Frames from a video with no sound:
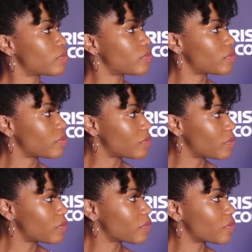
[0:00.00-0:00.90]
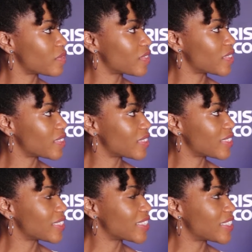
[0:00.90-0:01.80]

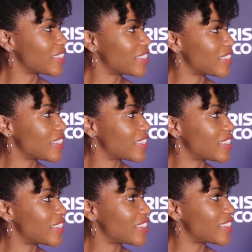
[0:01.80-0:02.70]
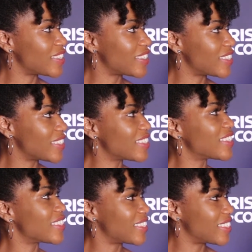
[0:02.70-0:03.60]

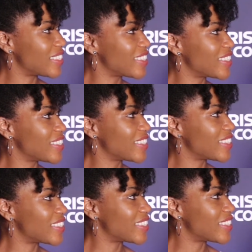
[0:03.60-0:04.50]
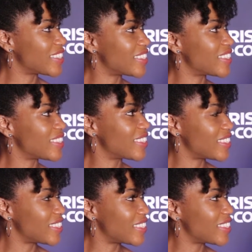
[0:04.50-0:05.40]

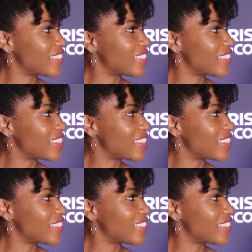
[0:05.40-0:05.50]
The person shown says nothing.